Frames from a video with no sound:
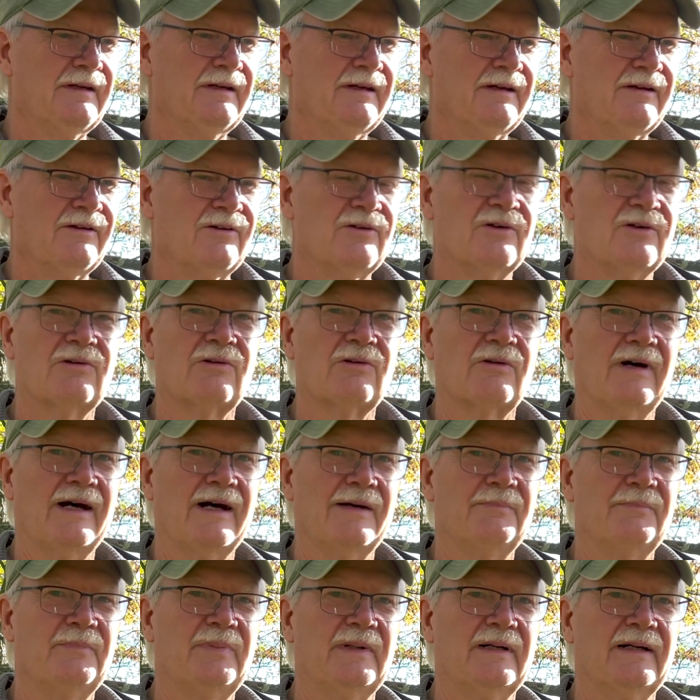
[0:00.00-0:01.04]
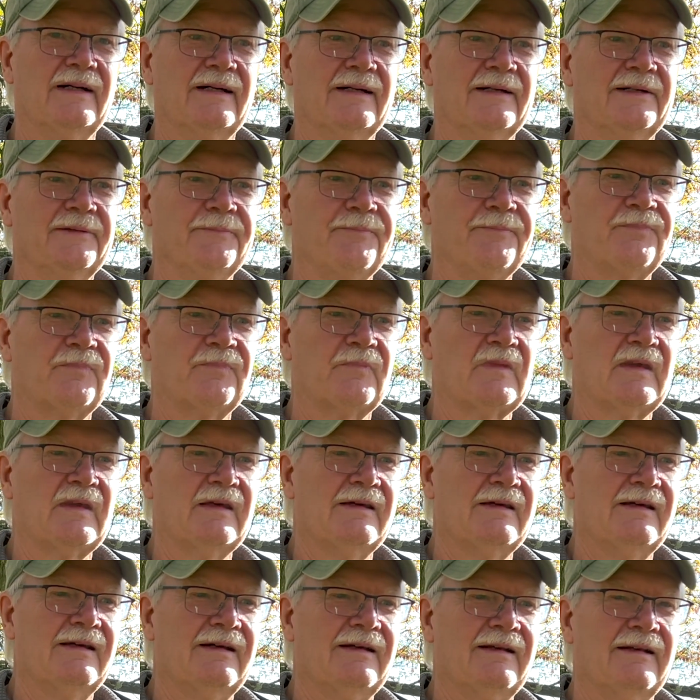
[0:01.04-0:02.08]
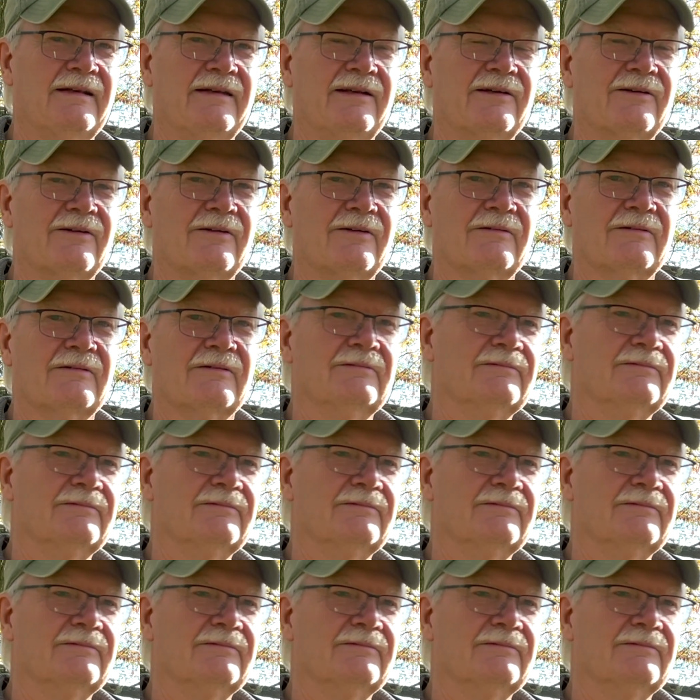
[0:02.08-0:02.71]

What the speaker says: who grew up near